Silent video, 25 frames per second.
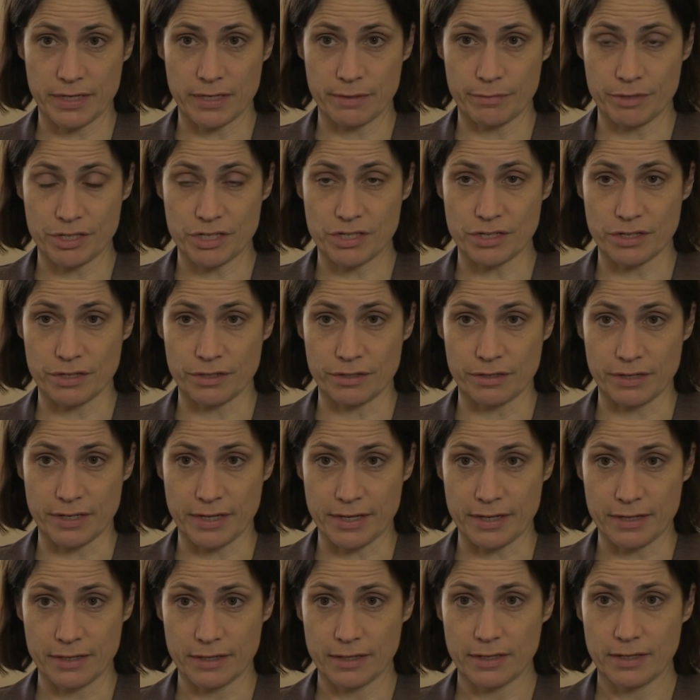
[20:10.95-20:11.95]

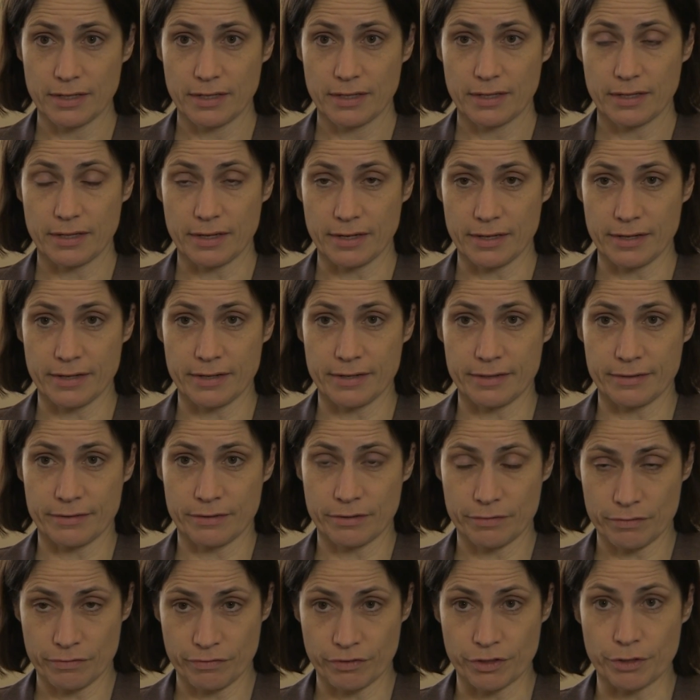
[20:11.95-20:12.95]
internally
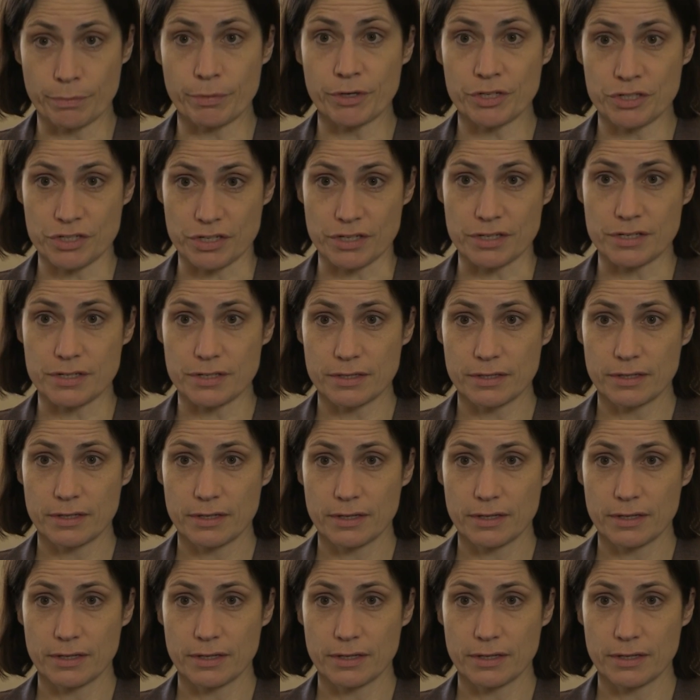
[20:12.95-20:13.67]
for the budget.